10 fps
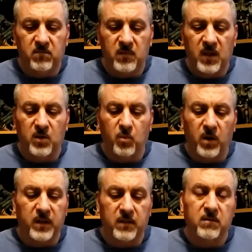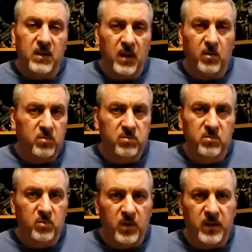and you want
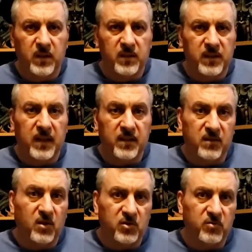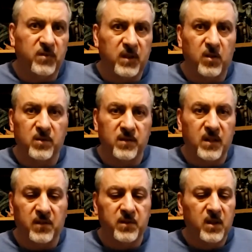to get these Ultra videos and stuff,